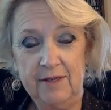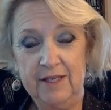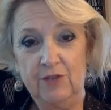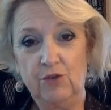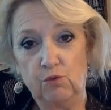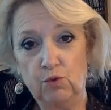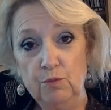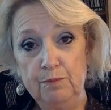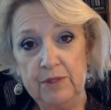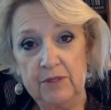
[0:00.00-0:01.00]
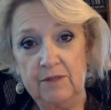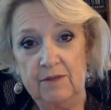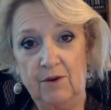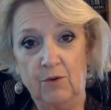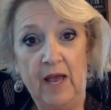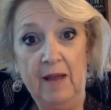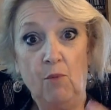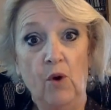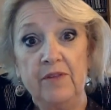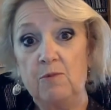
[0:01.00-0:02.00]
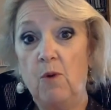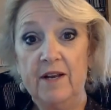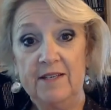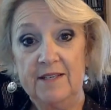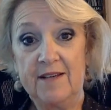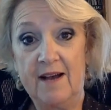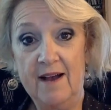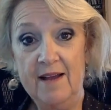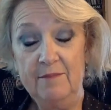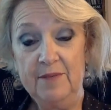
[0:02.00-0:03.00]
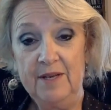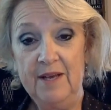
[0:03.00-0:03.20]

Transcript: in groups, okay, more than one at a time,